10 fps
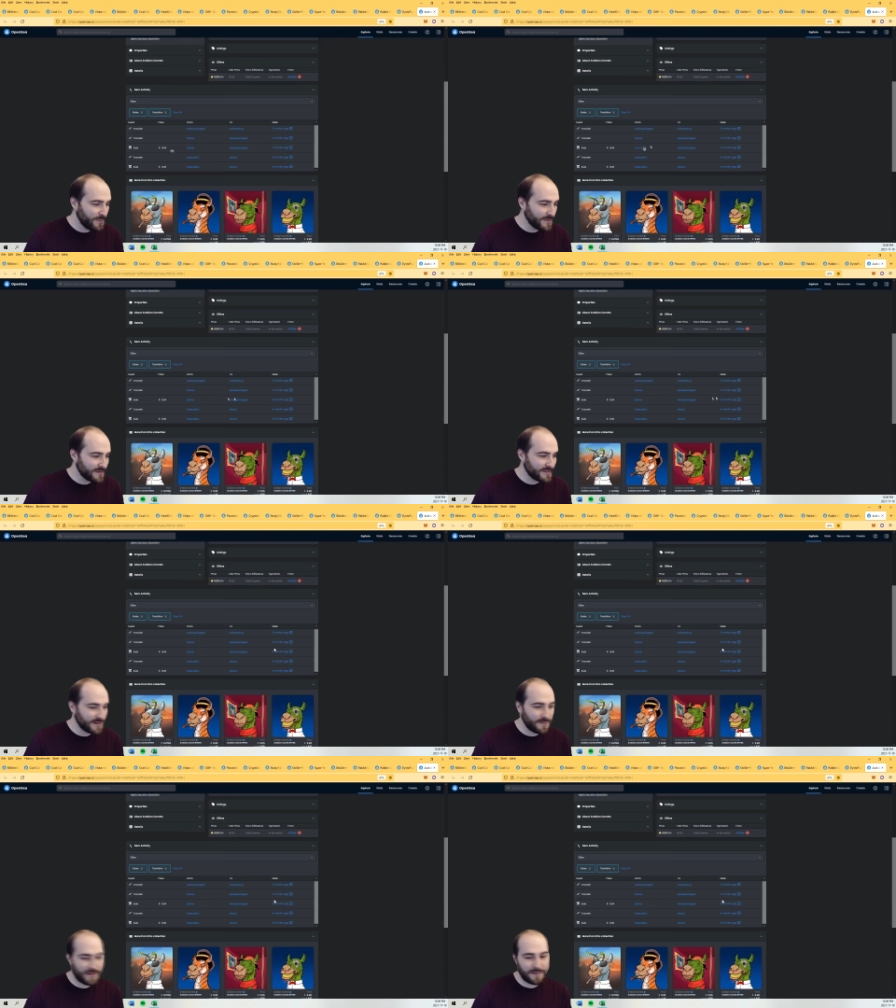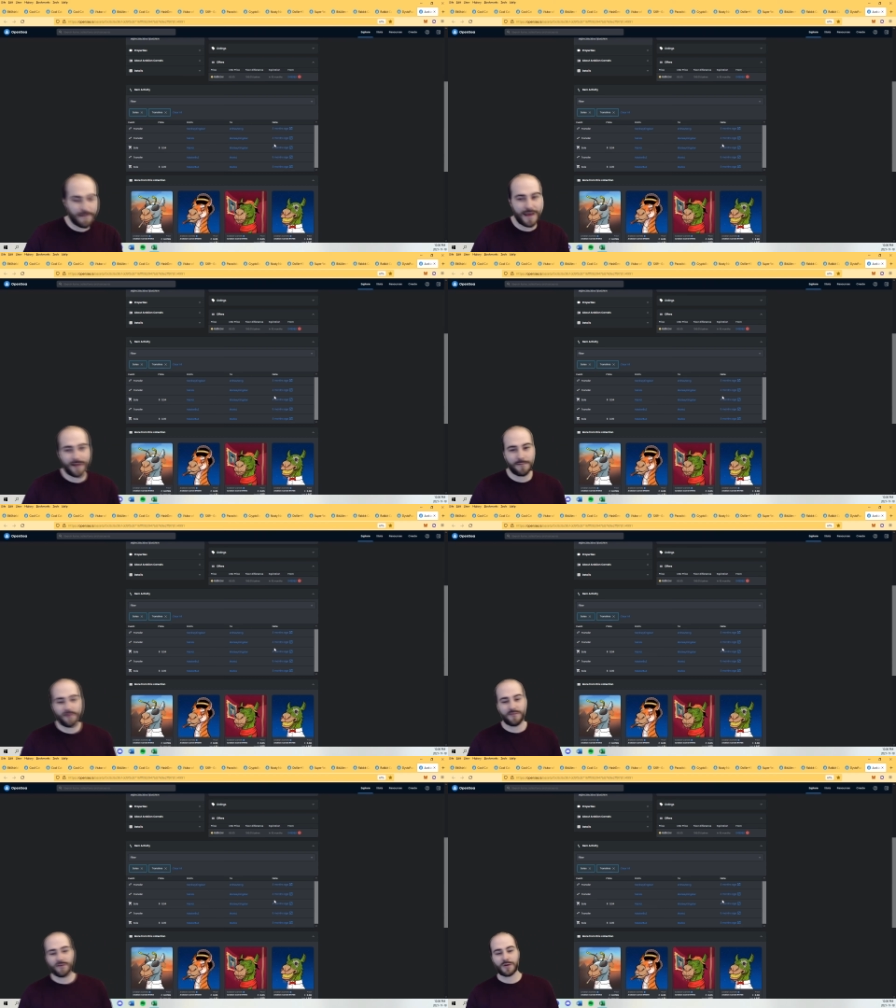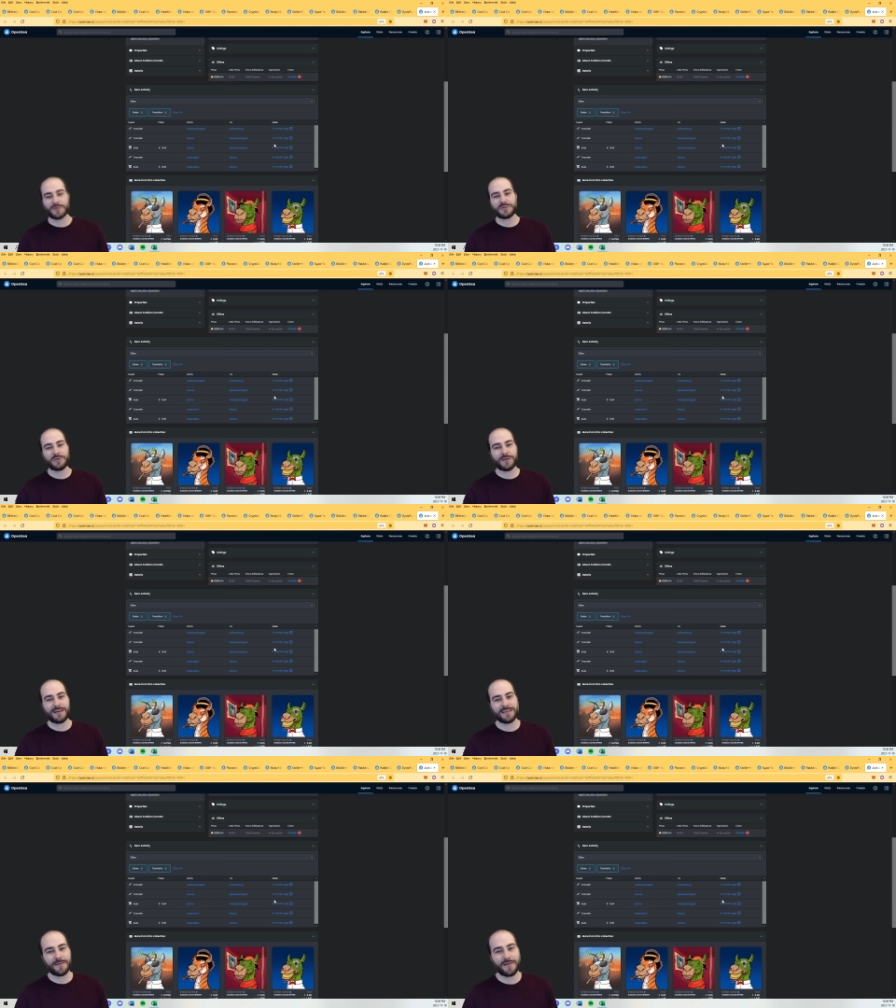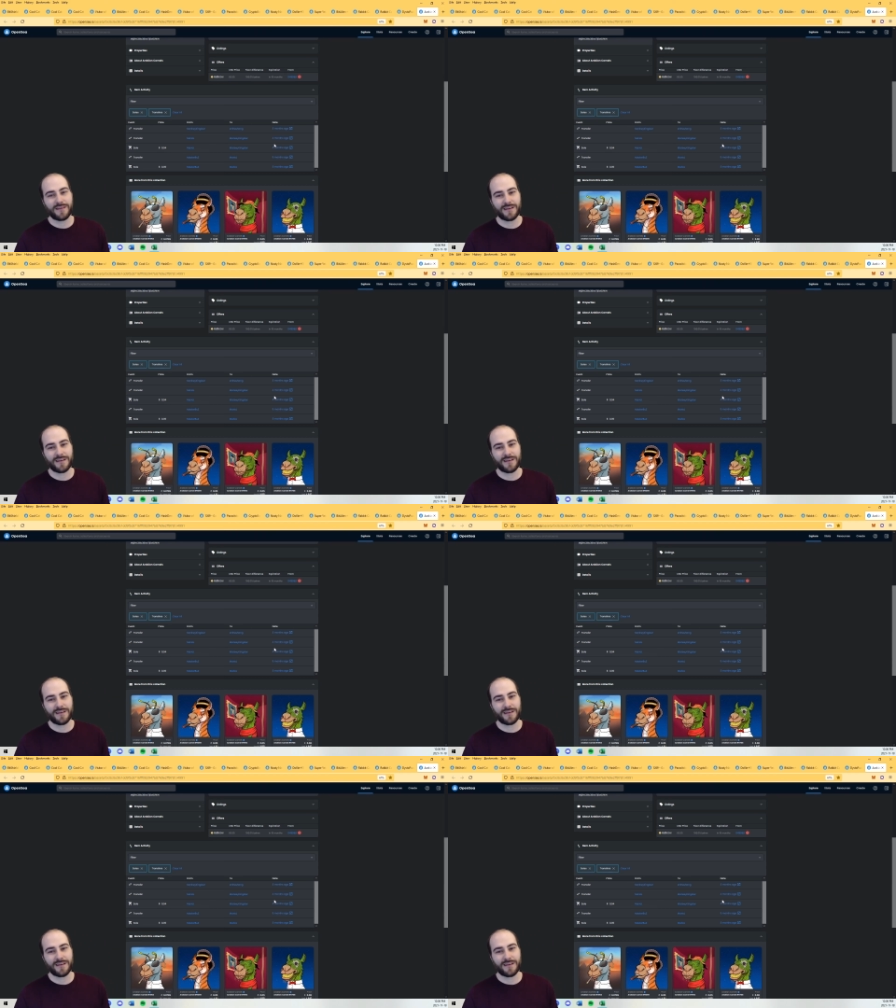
something back before it was too late, type of thing.